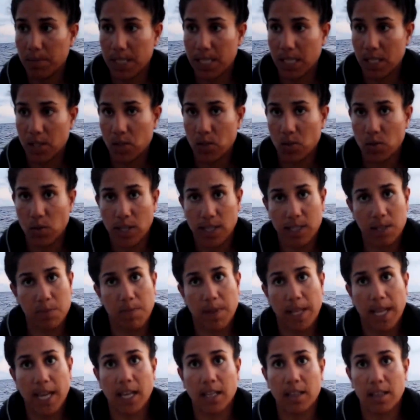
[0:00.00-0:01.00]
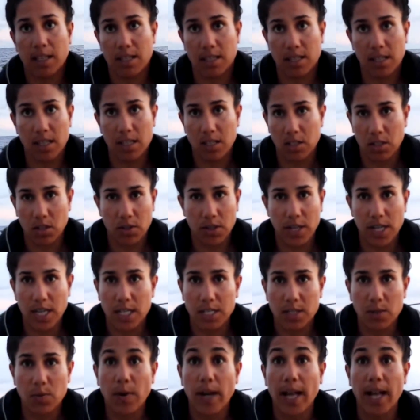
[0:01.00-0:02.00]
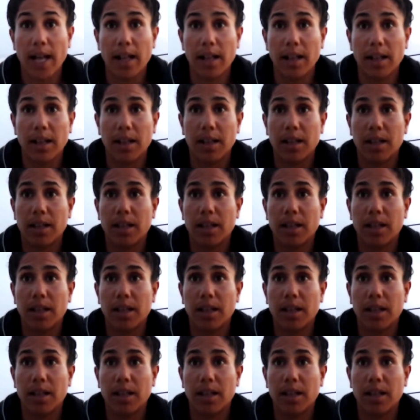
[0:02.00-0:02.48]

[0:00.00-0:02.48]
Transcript: tattoo explain this history as well.